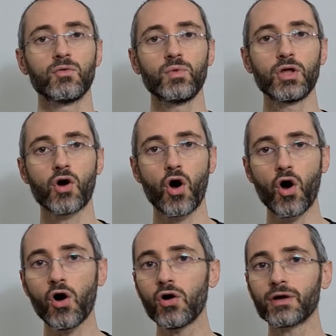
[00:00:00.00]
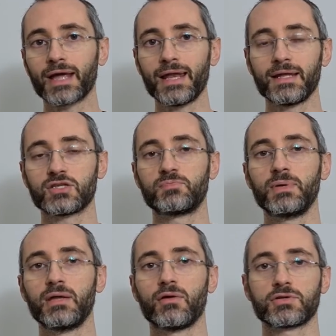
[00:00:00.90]
we all can
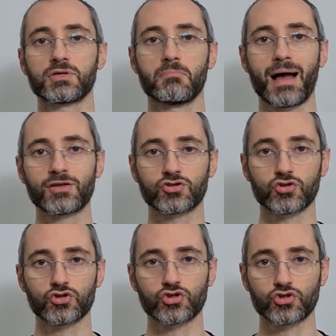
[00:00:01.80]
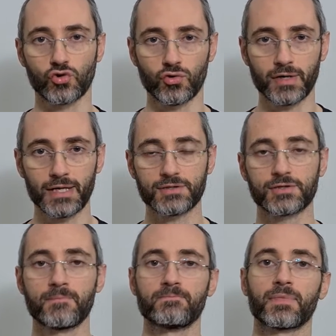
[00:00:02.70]
experience muscle
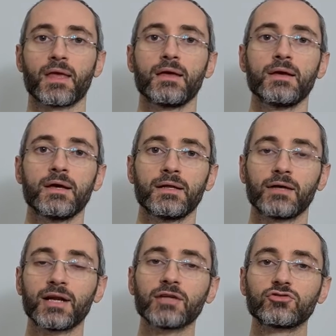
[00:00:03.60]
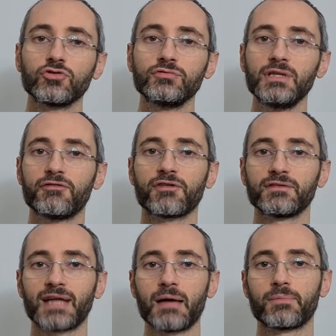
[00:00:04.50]
soreness. Now, there are two
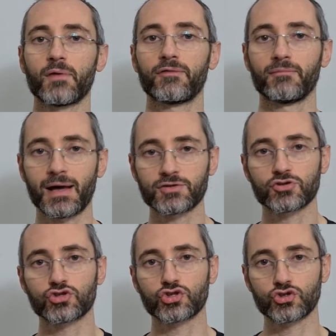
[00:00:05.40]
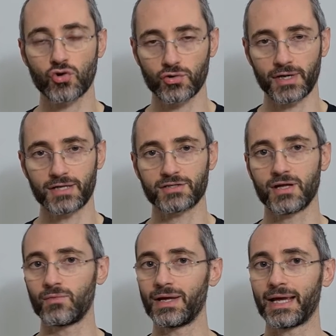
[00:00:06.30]
different types of muscle soreness
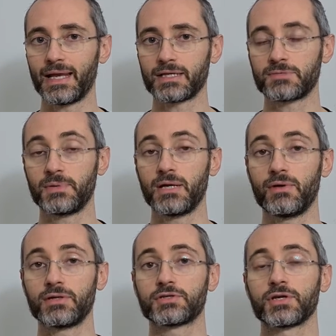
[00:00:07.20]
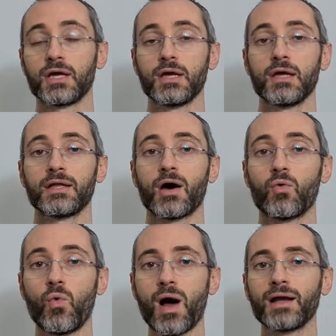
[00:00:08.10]
that we can experience. Now,
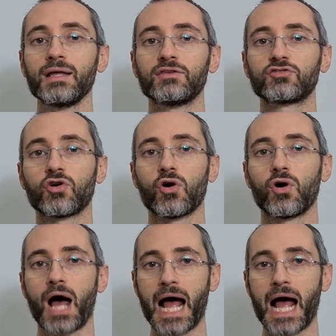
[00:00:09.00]
one is called